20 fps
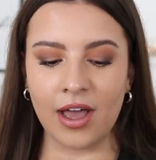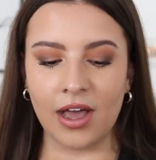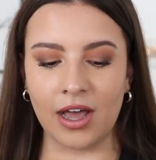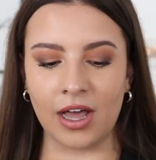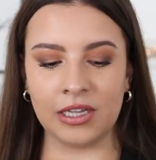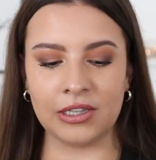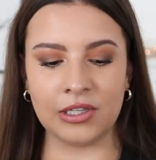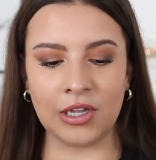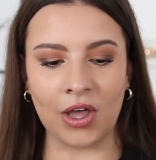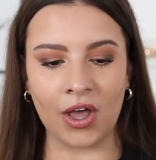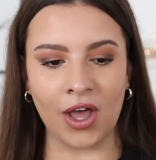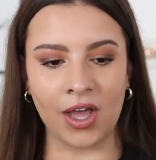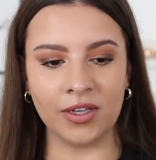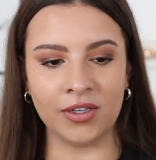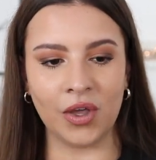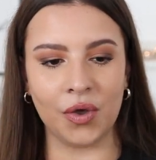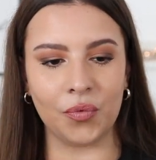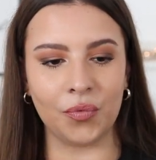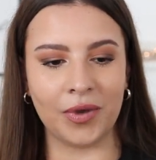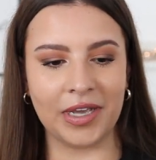
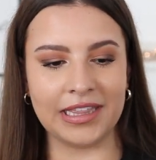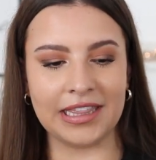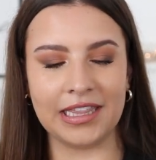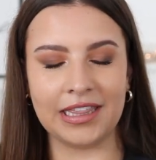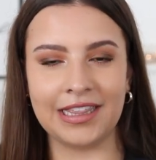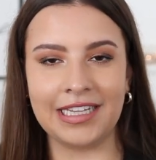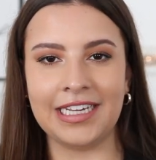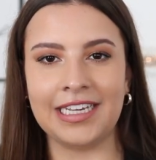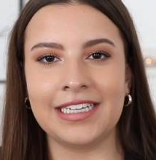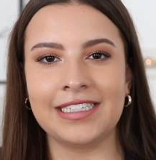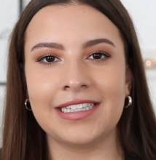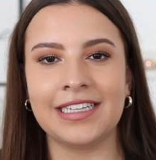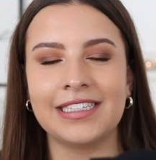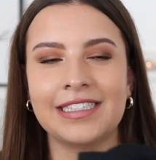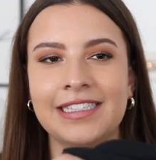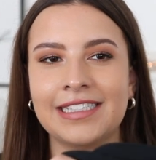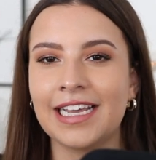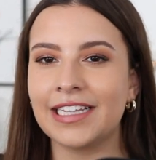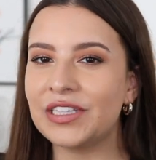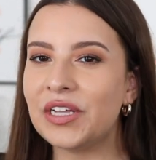along with these
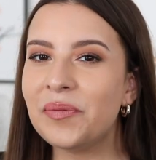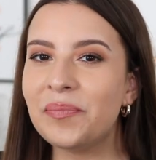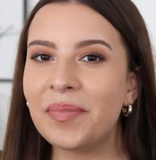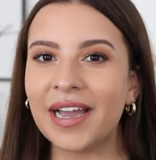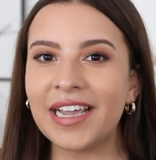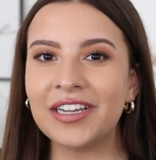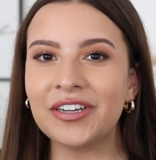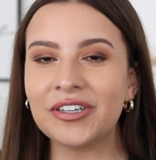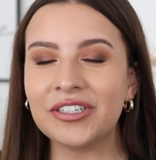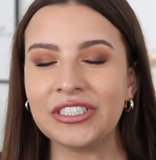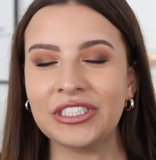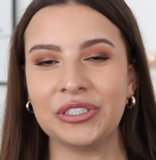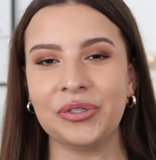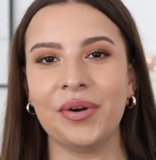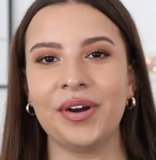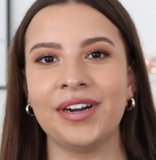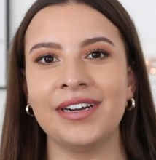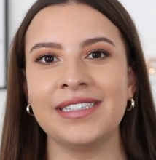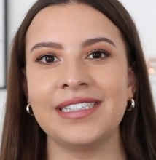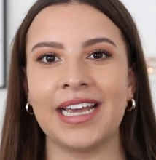Zella biker
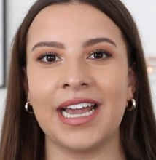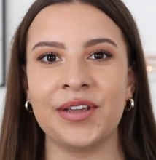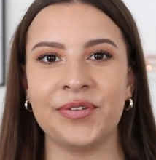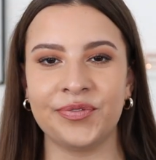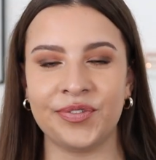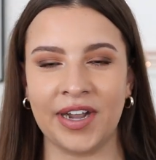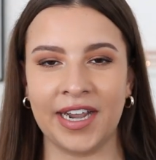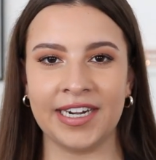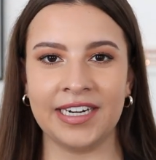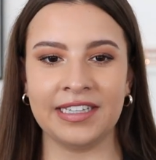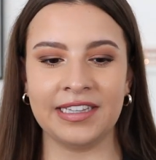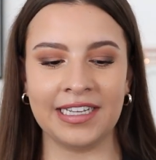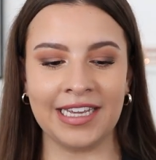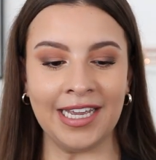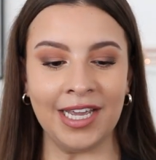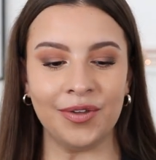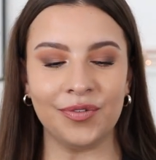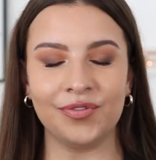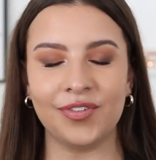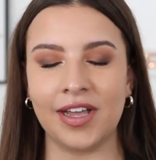shorts. I
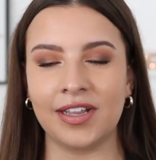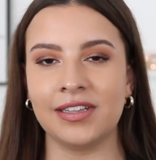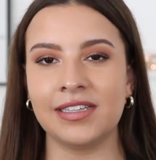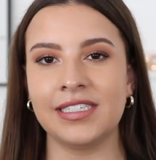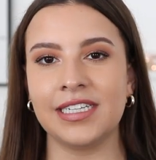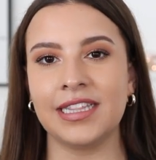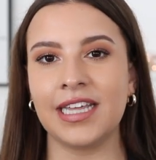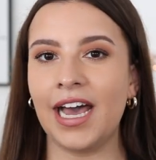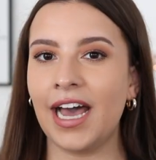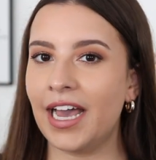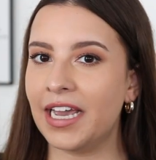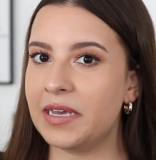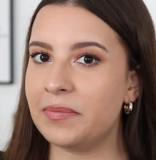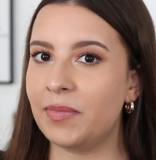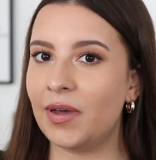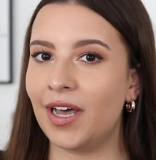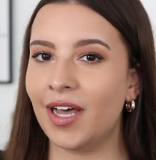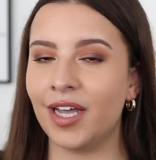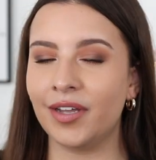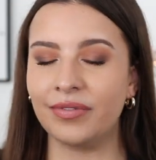finally fell into the
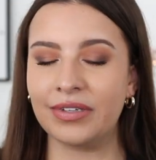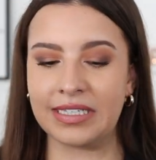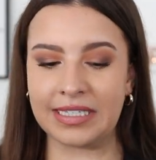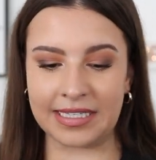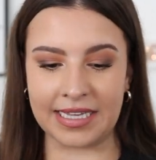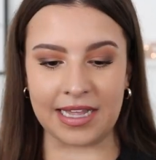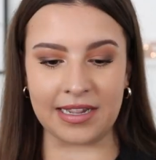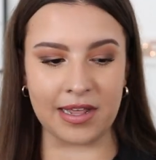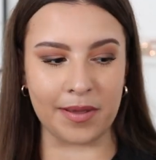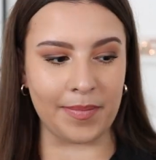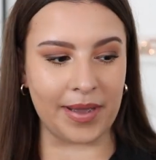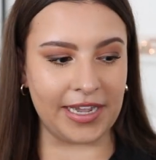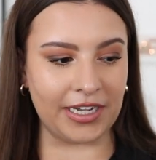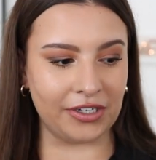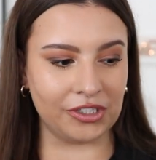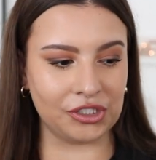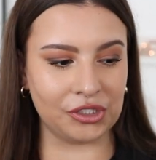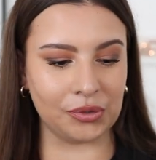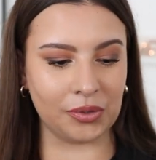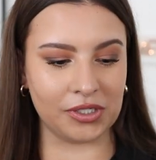hype of Zella
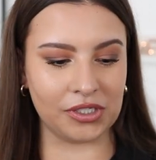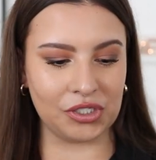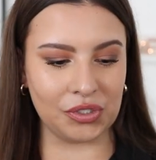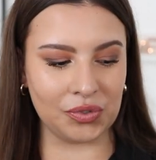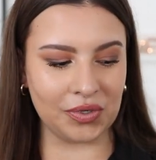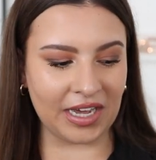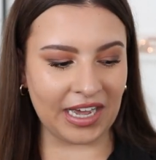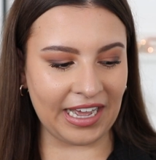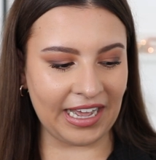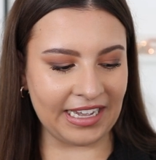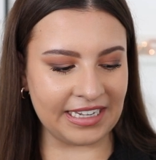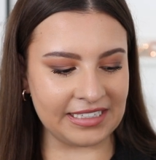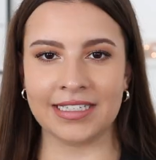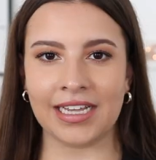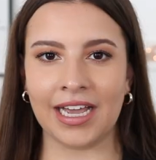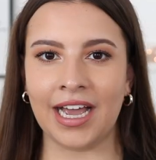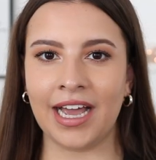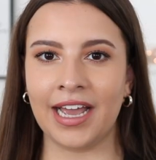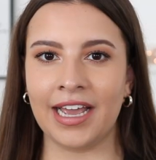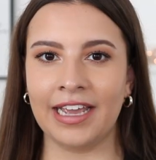biker shorts, you guys.
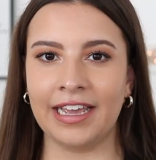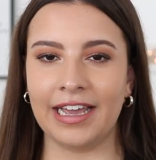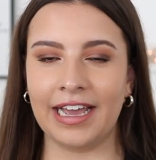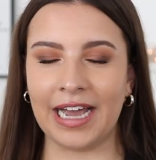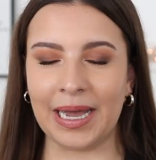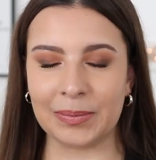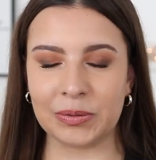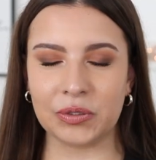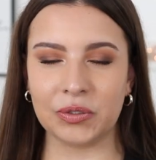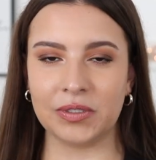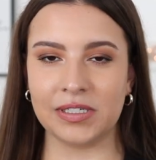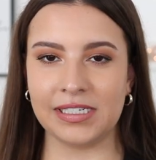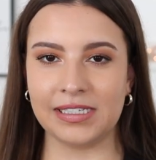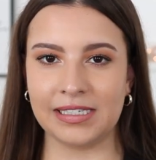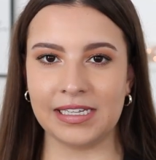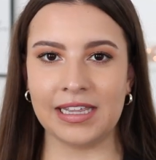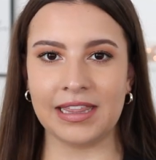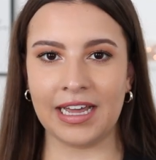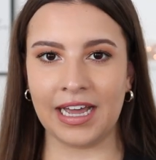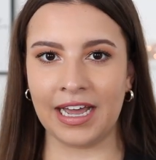I absolutely
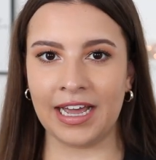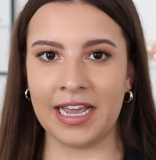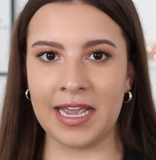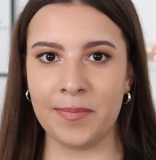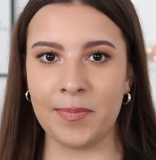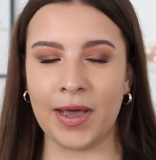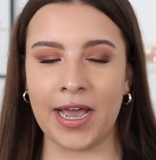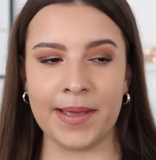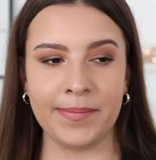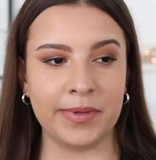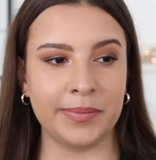see the hype. I'm